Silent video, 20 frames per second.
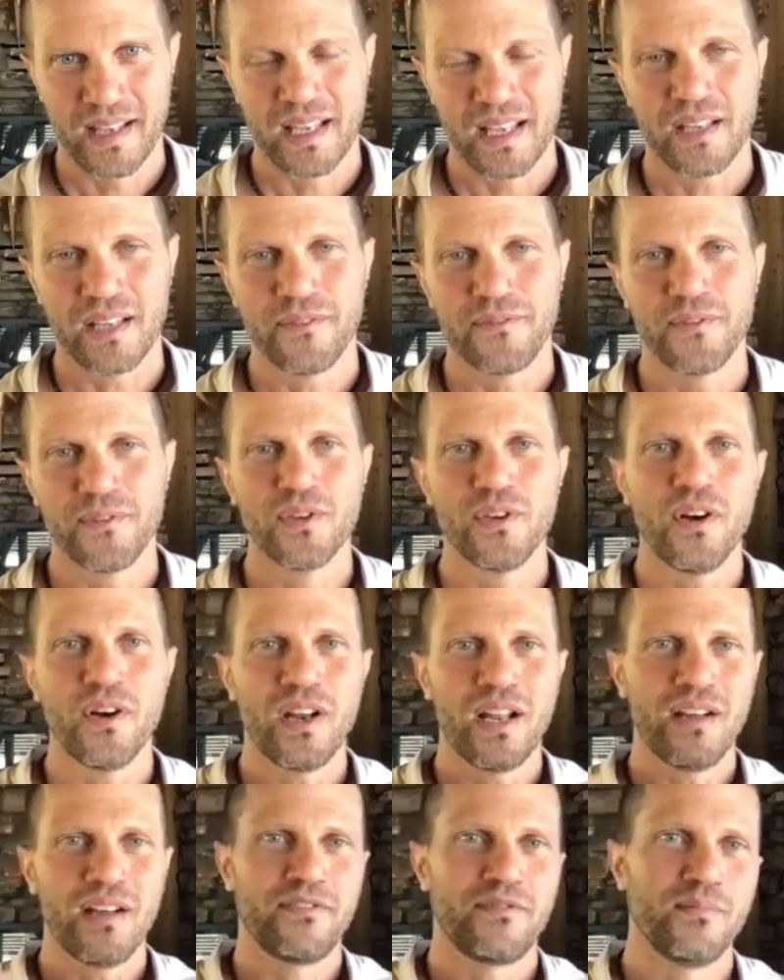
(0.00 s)
If you
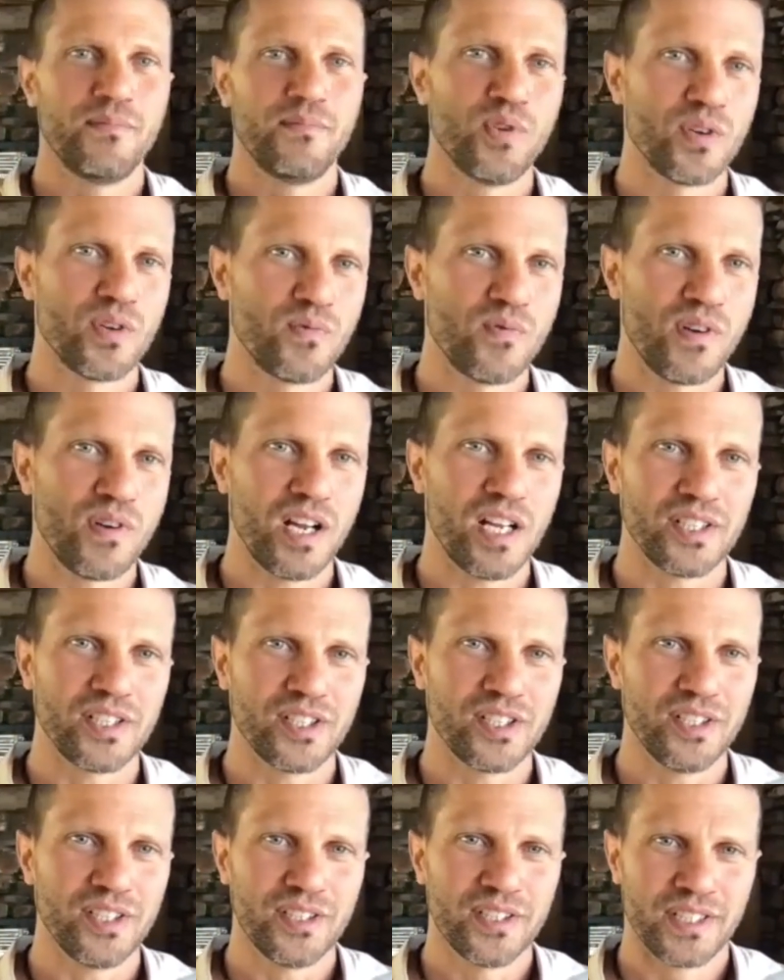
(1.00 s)
don't have more
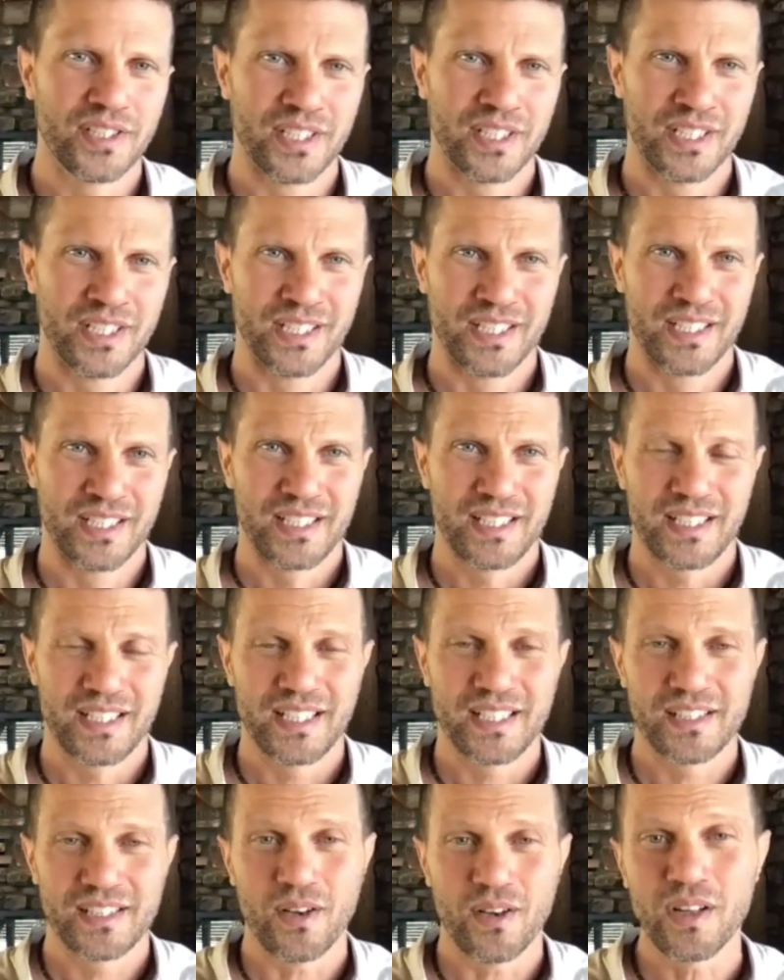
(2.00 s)
water,
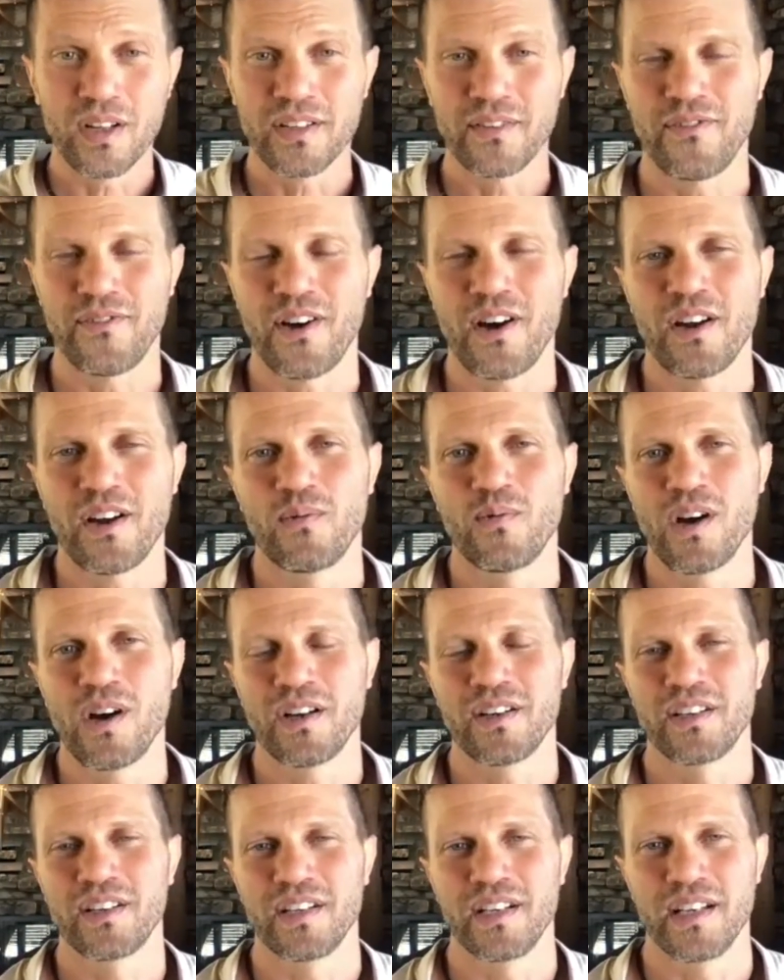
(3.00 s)
is all the
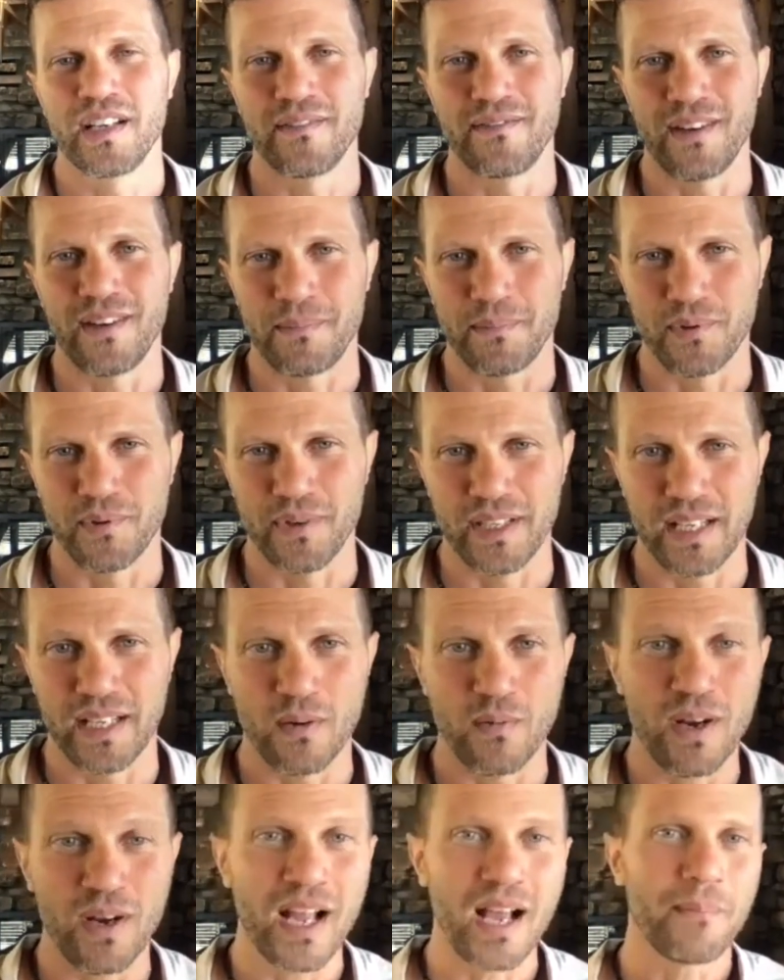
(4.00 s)
water going to evaporate?
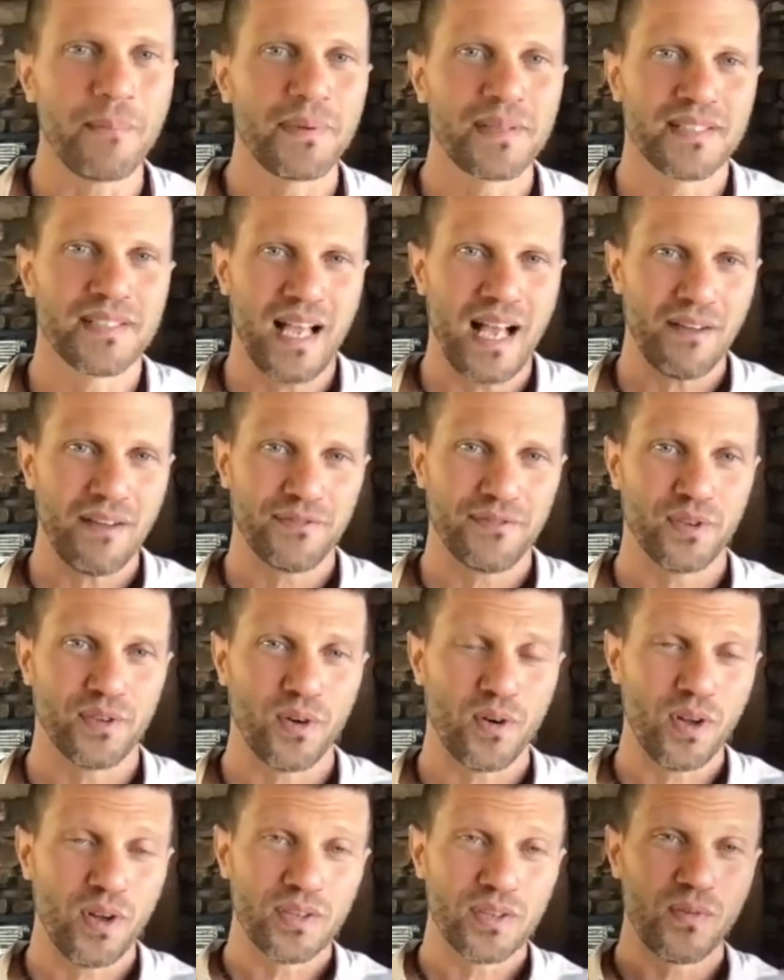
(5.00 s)
And what happens after
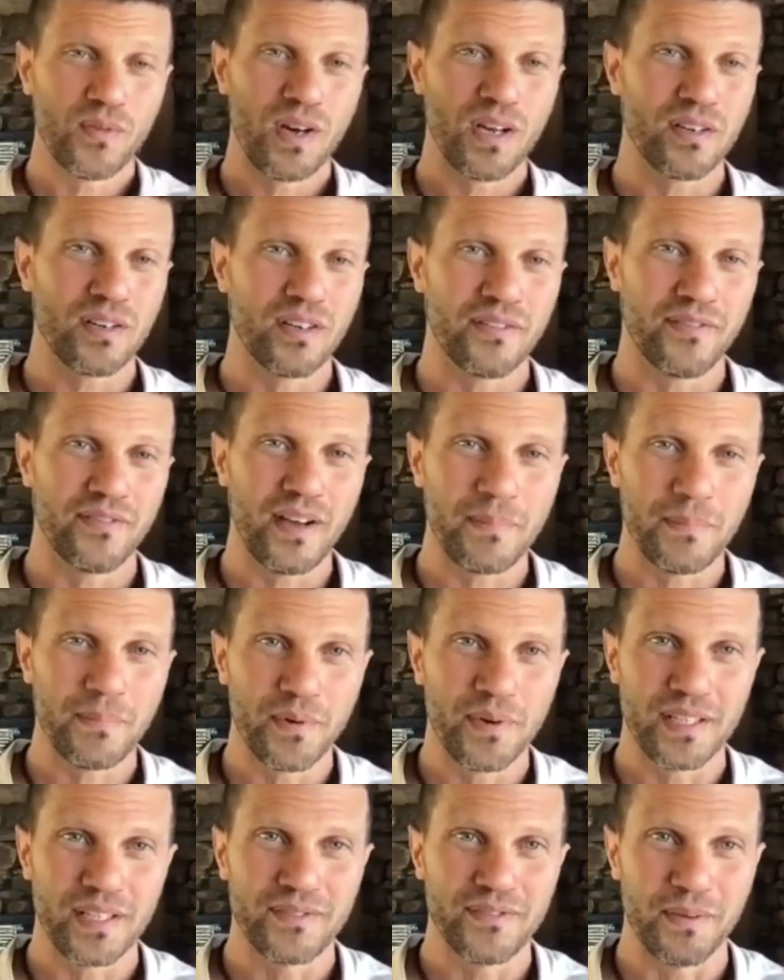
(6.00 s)
all the water
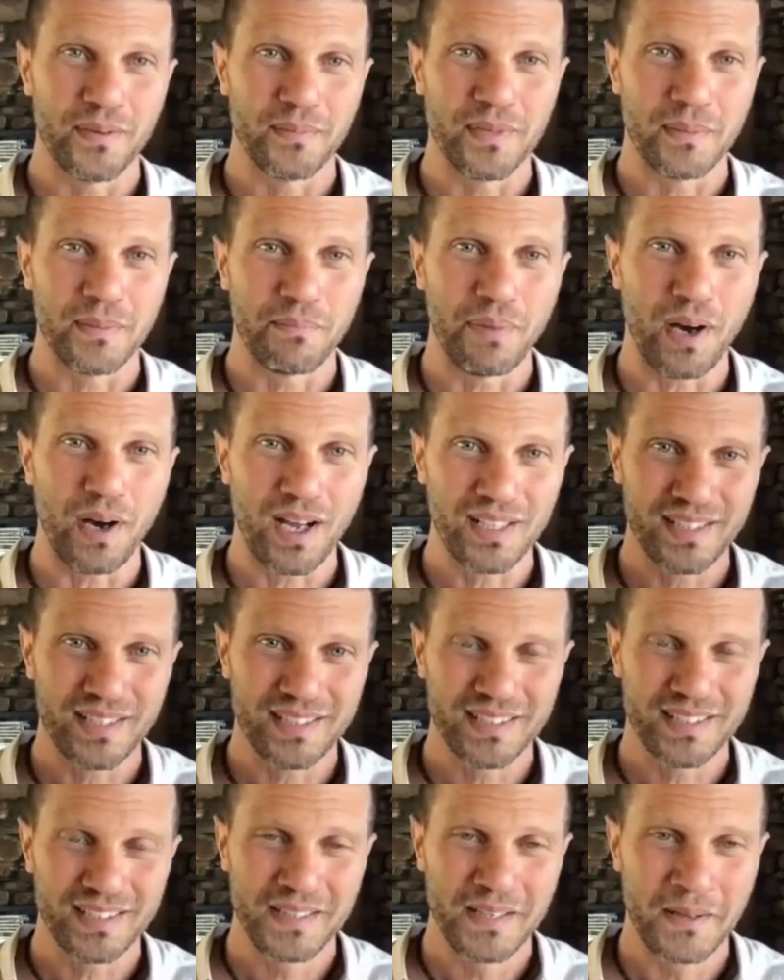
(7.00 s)
evaporates from the pot
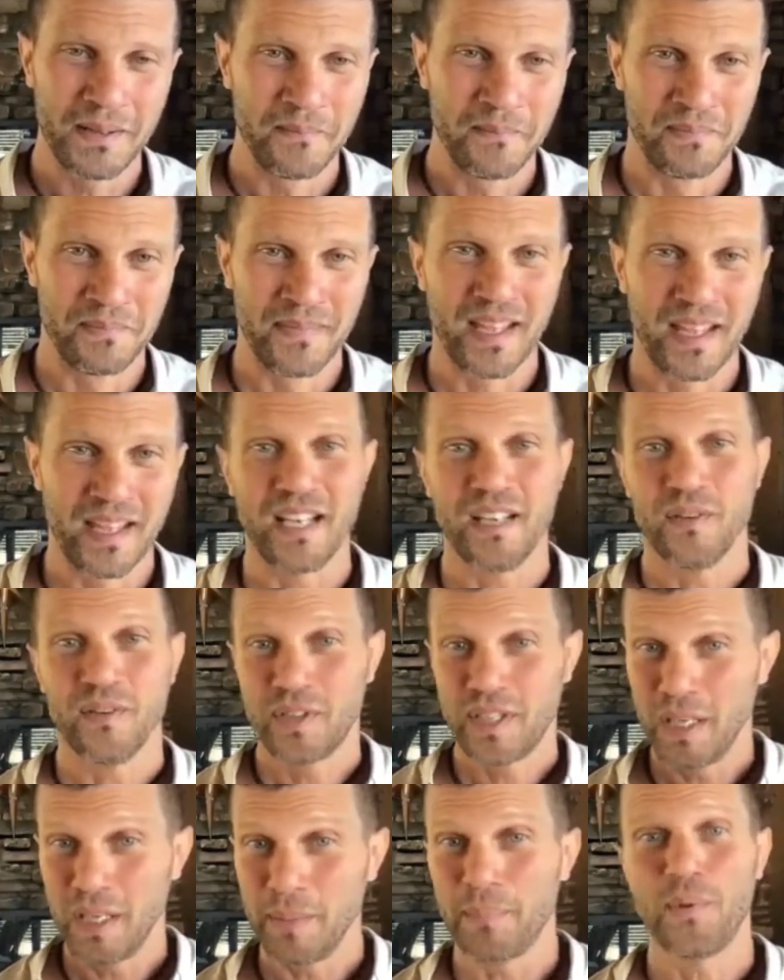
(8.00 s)
and you
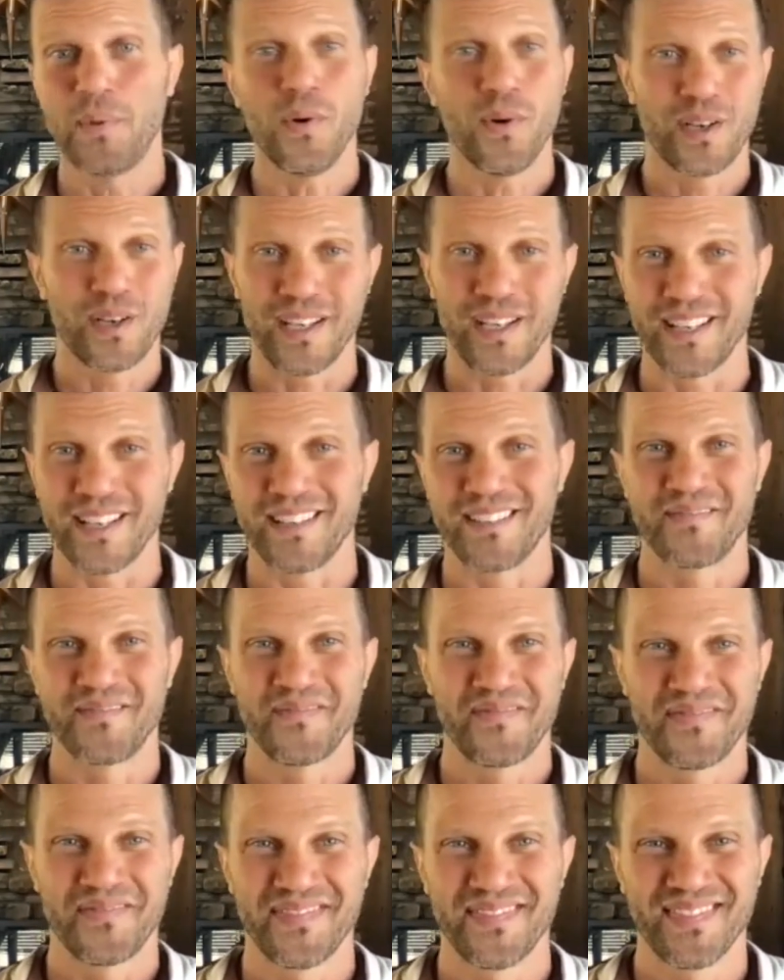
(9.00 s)
keep cooking,
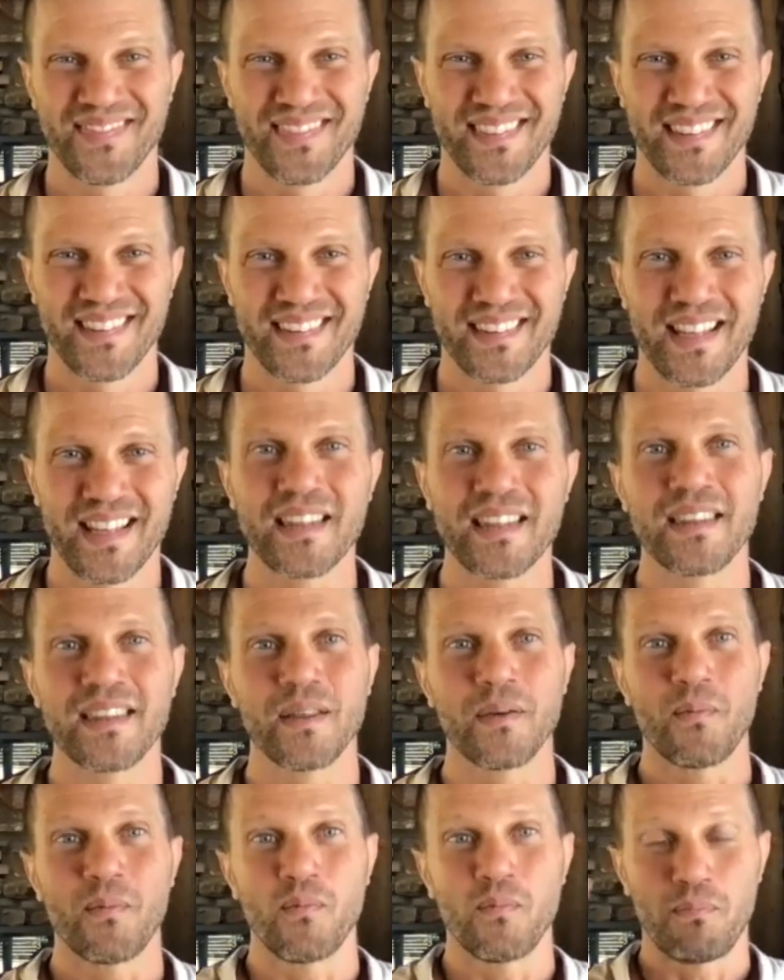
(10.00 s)
then
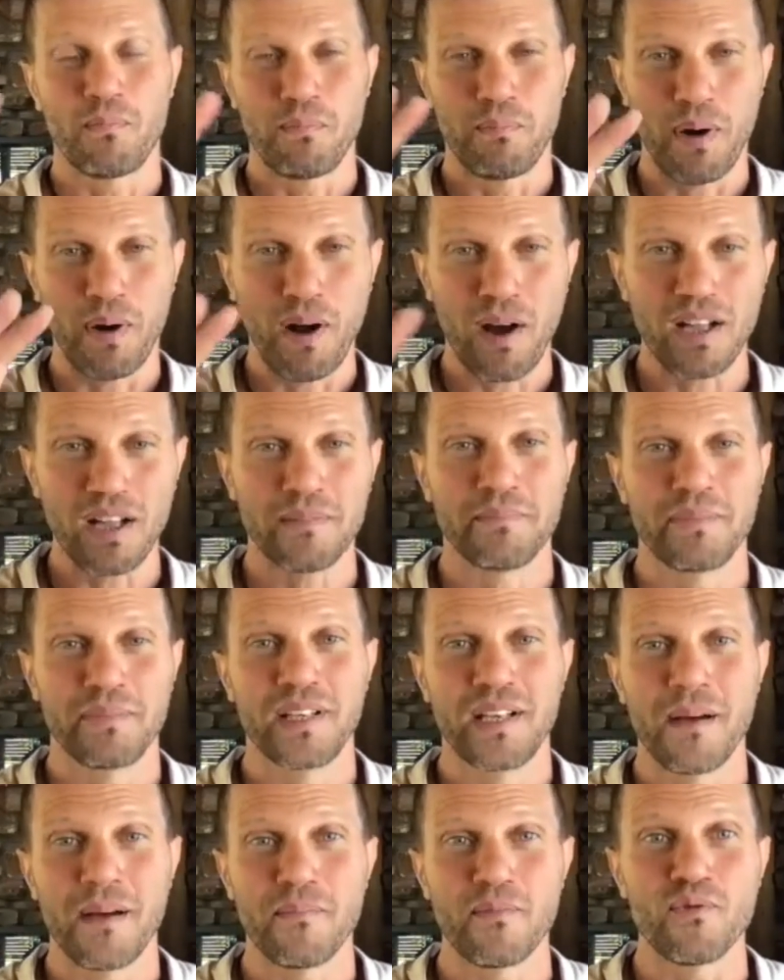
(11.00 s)
the pot
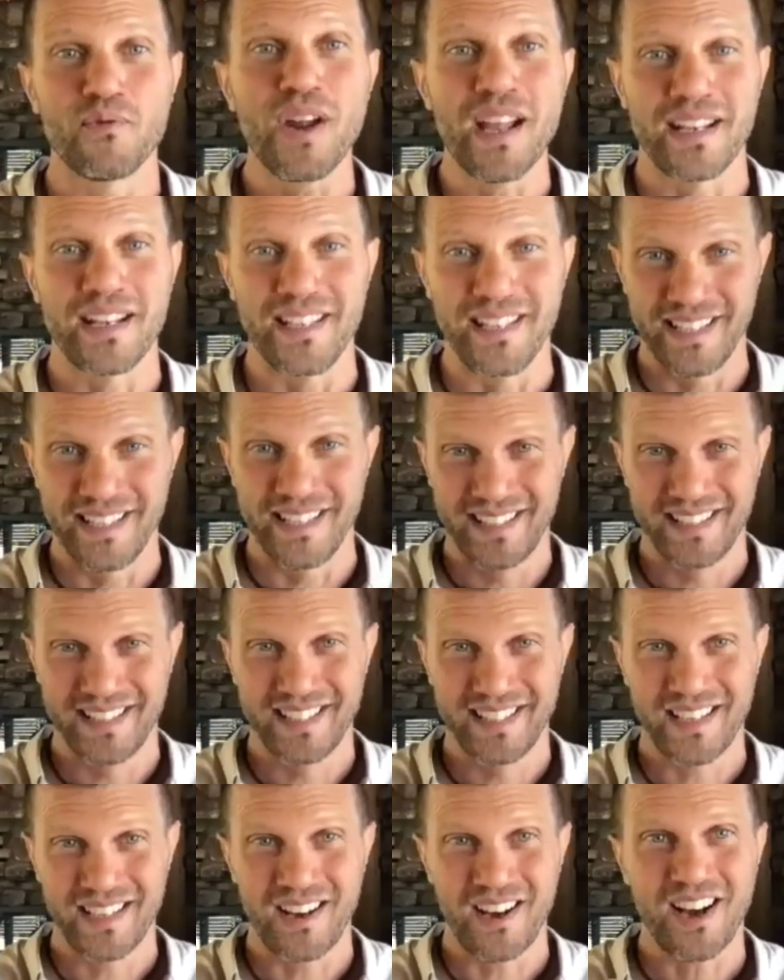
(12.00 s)
become red
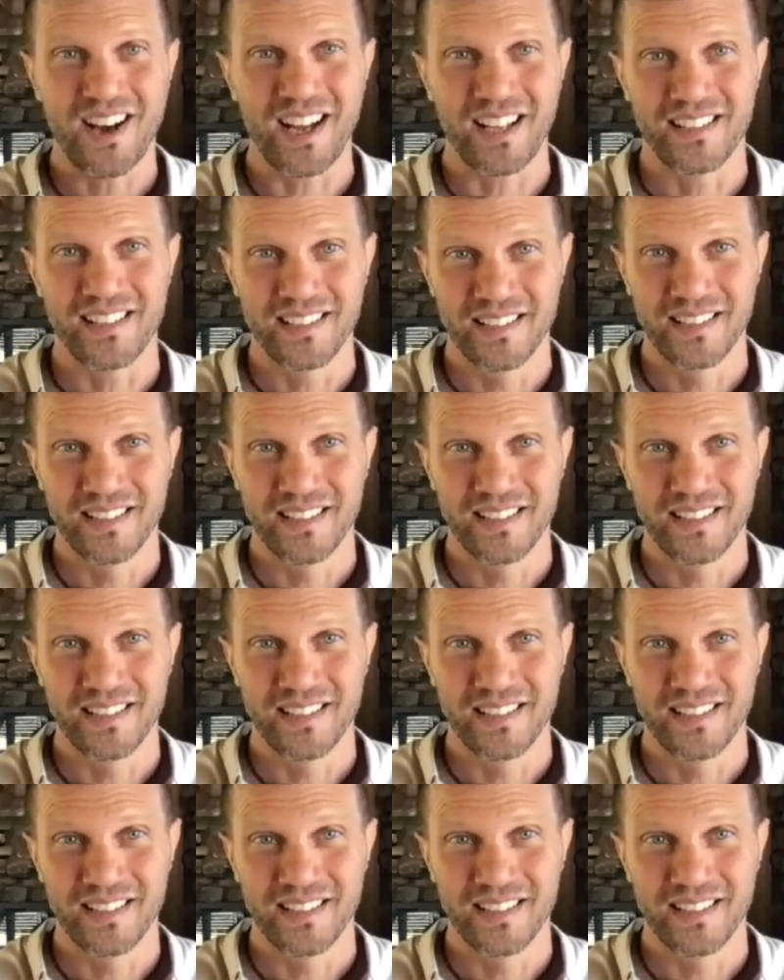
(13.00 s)
hot.